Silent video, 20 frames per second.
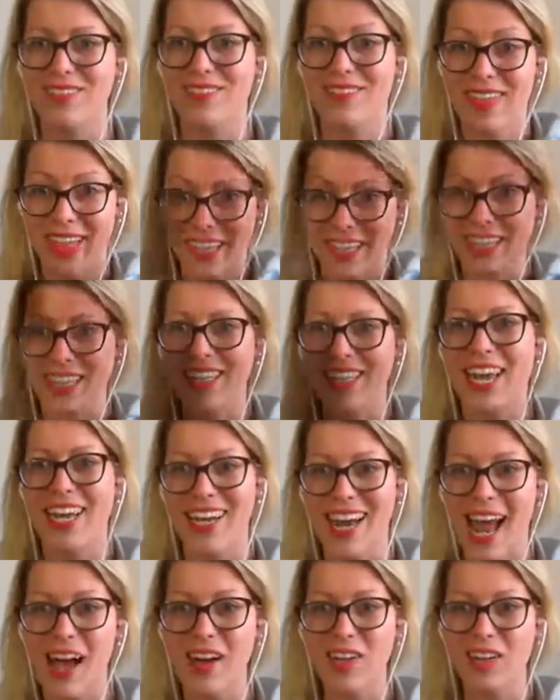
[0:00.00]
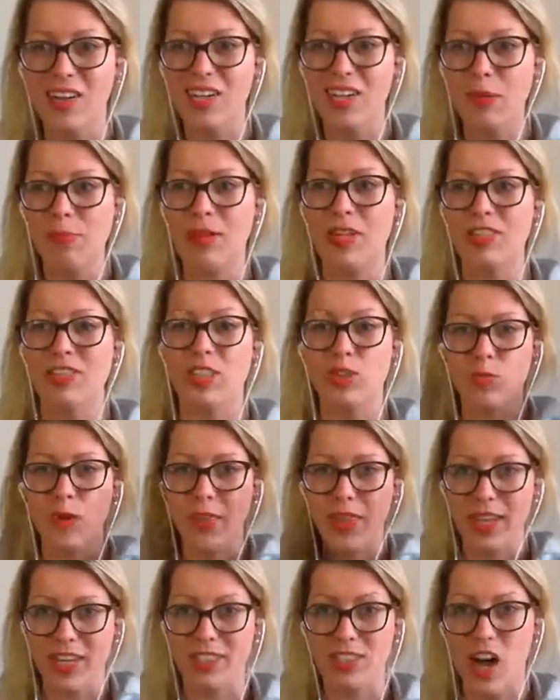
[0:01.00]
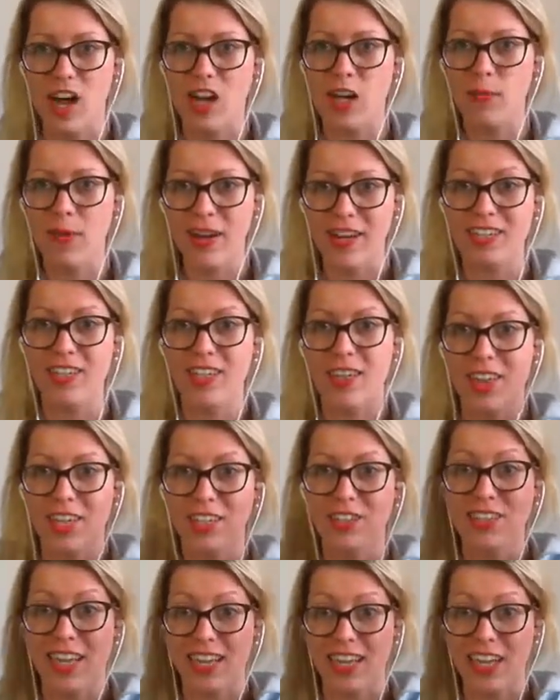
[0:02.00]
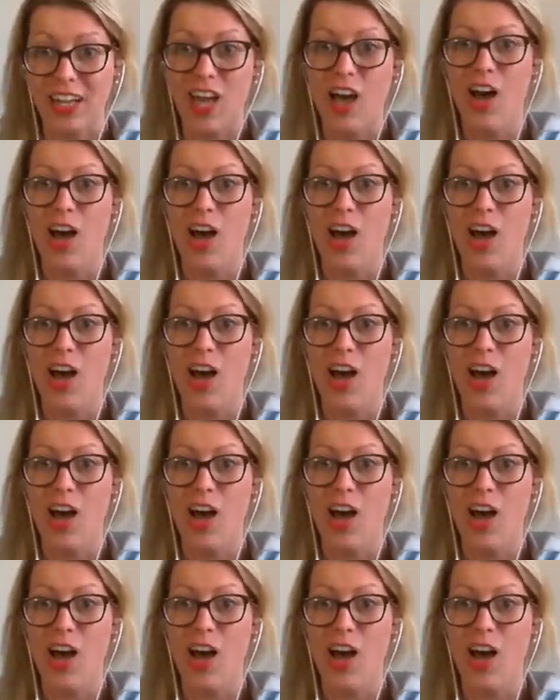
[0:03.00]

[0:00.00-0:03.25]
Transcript: like laid out, because it's one thing to talk about, it's another thing to like,